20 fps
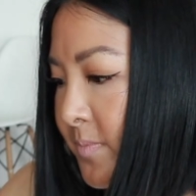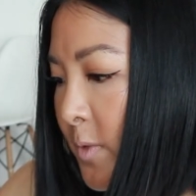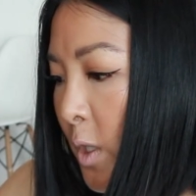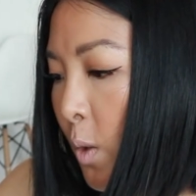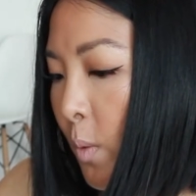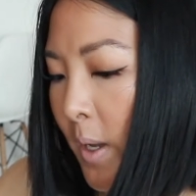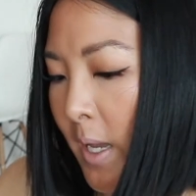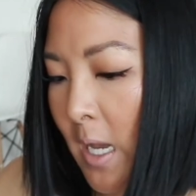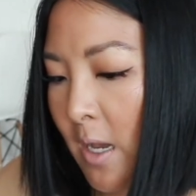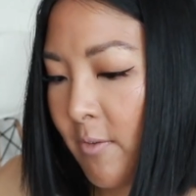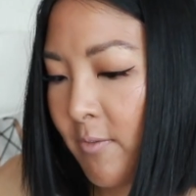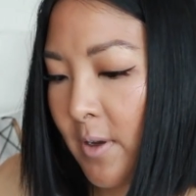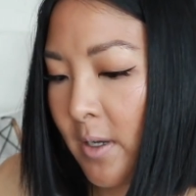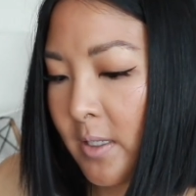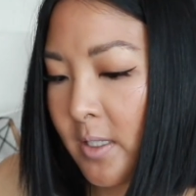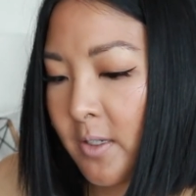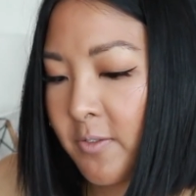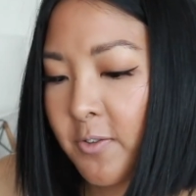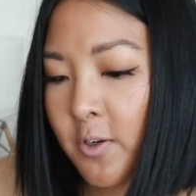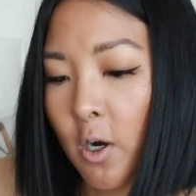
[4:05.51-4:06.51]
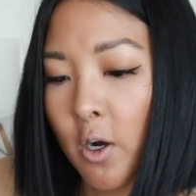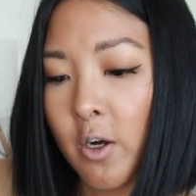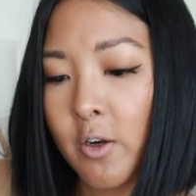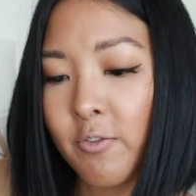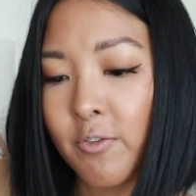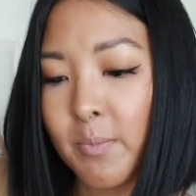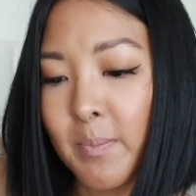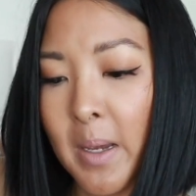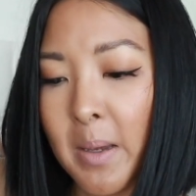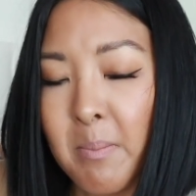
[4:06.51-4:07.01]
have a gift card
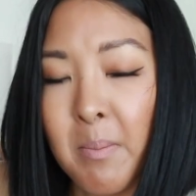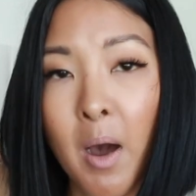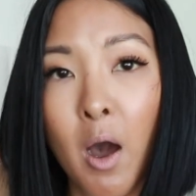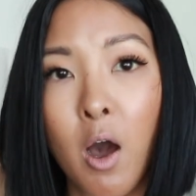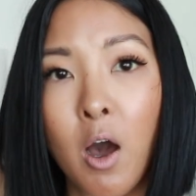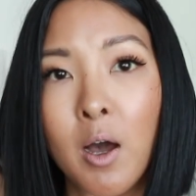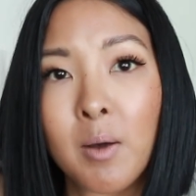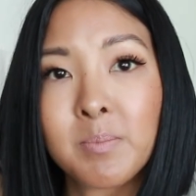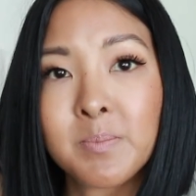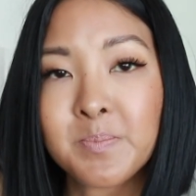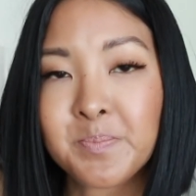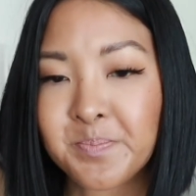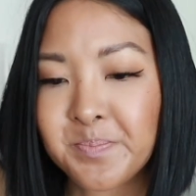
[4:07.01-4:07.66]
from my mom,